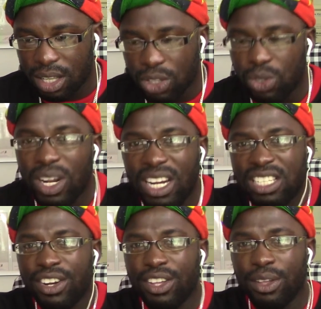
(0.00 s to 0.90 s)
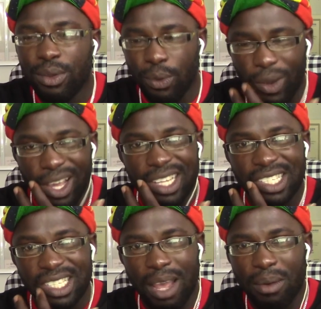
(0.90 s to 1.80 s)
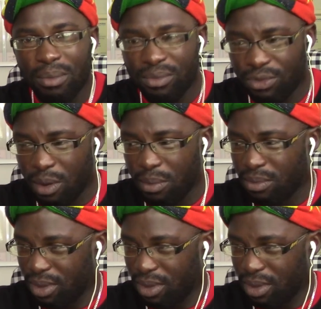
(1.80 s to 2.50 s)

Do they literally raise them from